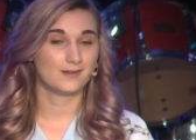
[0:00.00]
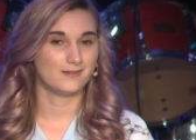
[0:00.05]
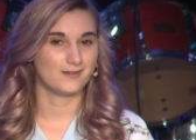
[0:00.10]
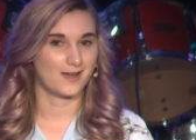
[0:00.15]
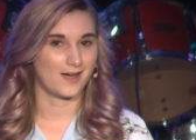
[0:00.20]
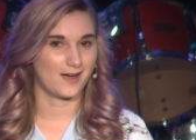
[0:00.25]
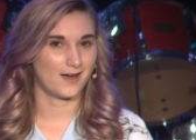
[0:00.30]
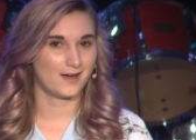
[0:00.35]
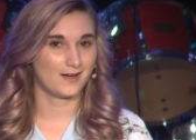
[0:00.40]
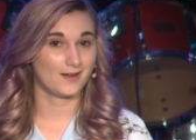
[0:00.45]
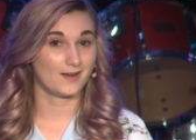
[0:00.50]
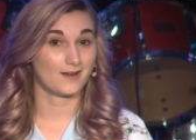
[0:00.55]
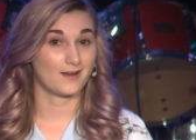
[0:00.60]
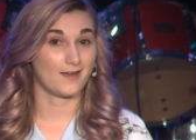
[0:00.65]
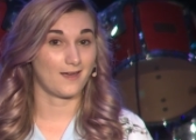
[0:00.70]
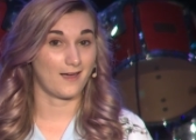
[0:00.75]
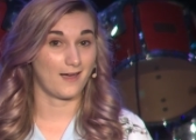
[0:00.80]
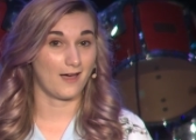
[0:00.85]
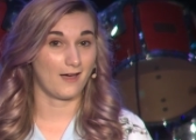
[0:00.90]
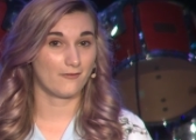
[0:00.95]
nine and
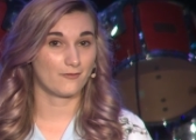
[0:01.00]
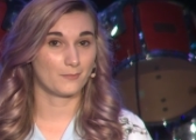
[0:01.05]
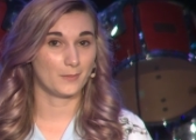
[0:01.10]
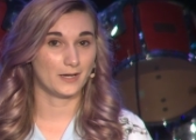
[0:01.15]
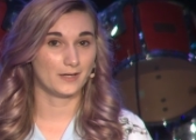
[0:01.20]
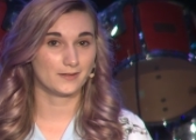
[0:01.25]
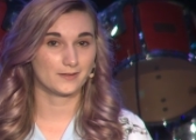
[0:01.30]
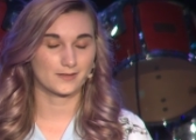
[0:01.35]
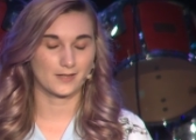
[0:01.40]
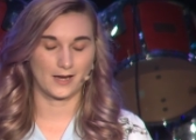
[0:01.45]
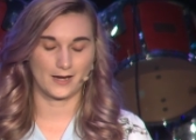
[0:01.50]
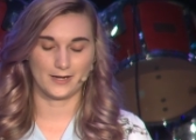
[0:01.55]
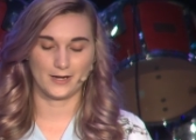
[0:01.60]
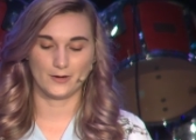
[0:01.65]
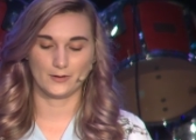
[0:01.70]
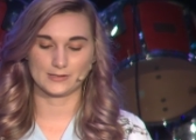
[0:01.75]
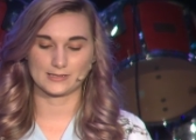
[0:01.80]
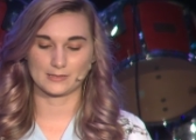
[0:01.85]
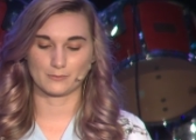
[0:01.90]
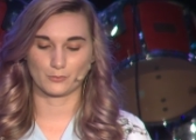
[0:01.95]
a half months. I
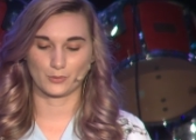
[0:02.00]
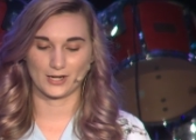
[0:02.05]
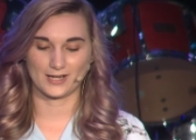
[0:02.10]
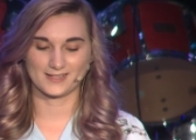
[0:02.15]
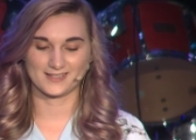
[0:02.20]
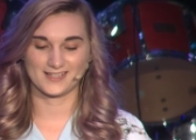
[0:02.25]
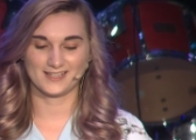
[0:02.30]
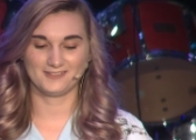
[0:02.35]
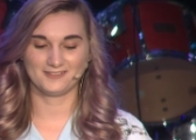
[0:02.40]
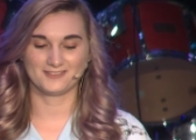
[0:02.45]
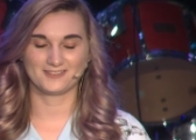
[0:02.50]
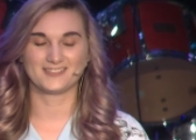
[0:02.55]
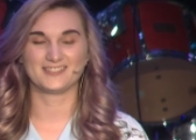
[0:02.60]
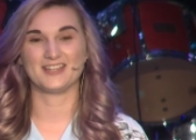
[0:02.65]
know it's impressive.